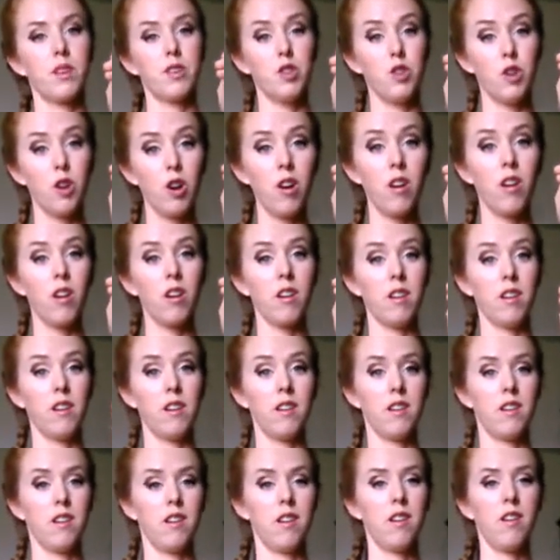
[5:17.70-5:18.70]
yarn
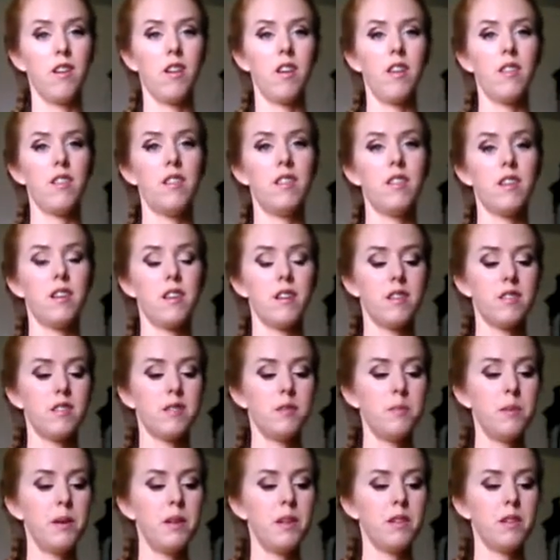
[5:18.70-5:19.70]
on their
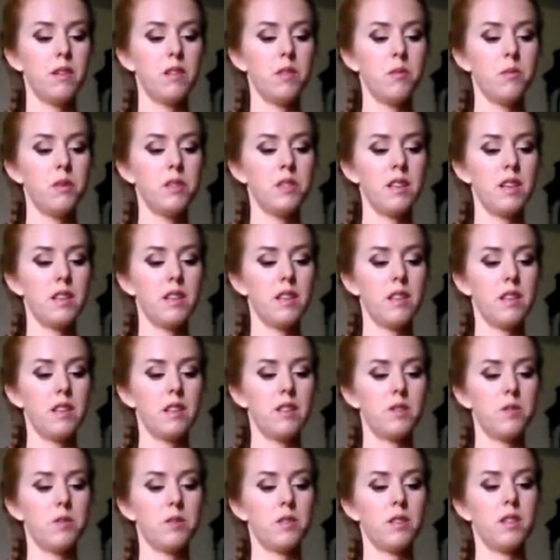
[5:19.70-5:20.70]
spindle, which I think
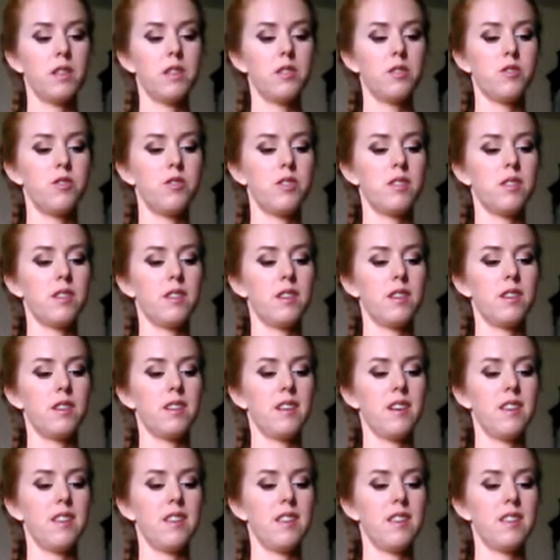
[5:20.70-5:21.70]
is really interesting.
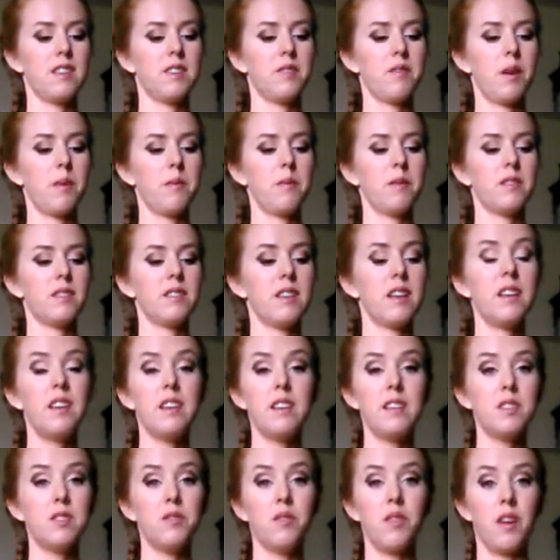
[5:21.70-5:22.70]
I think that's fabulous. And
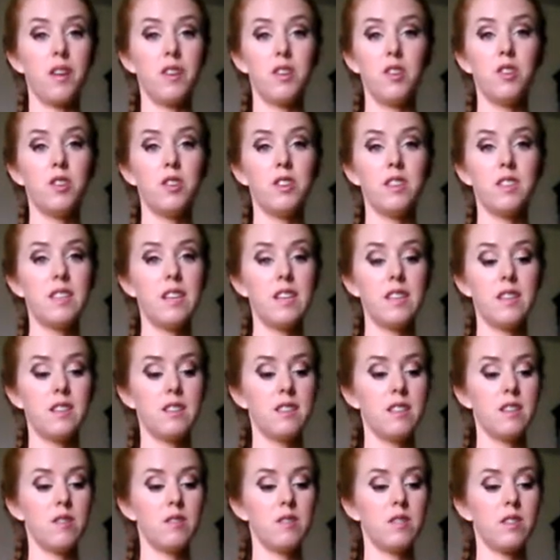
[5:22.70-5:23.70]
it is fun. You can take
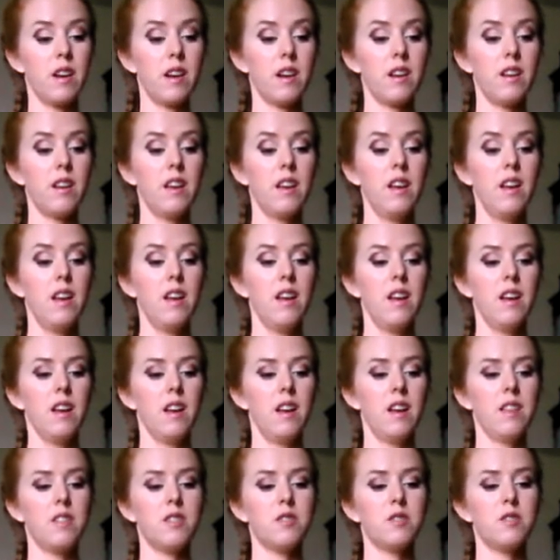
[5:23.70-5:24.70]
this outside
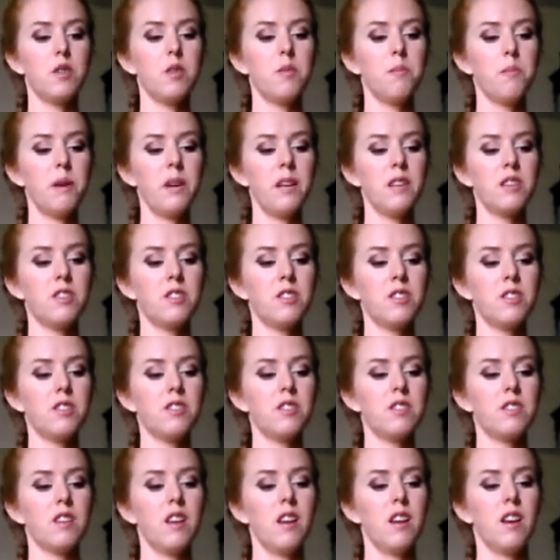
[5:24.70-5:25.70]
and there's old
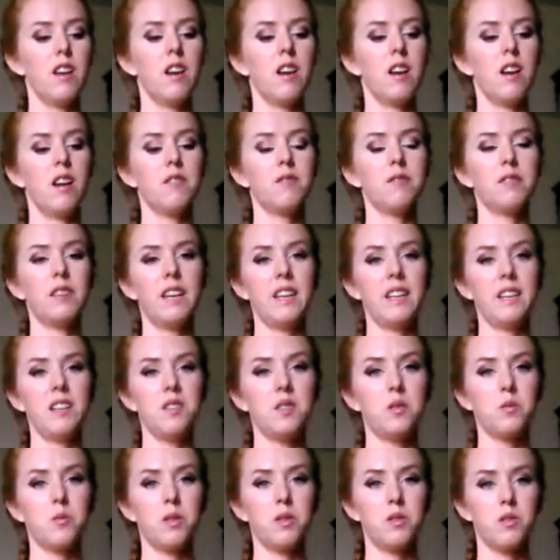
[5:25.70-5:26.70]
pictures of
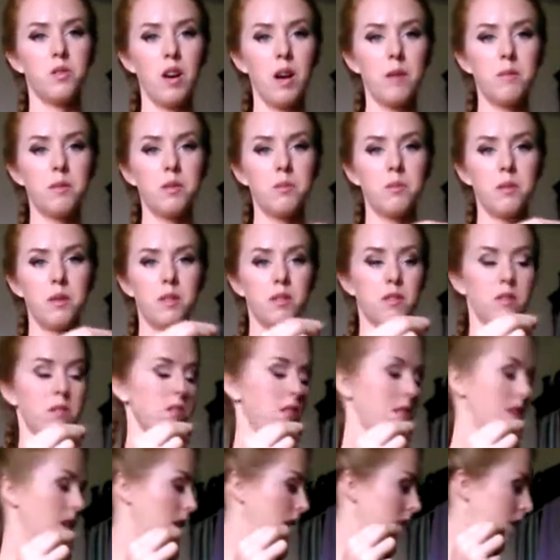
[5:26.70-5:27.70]
ladies with drop
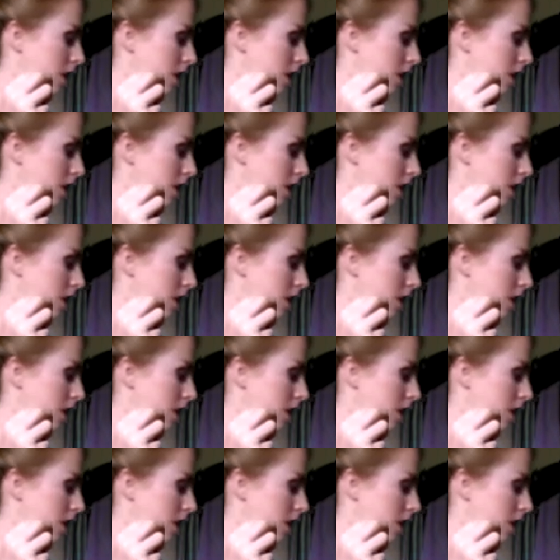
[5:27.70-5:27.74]
spindles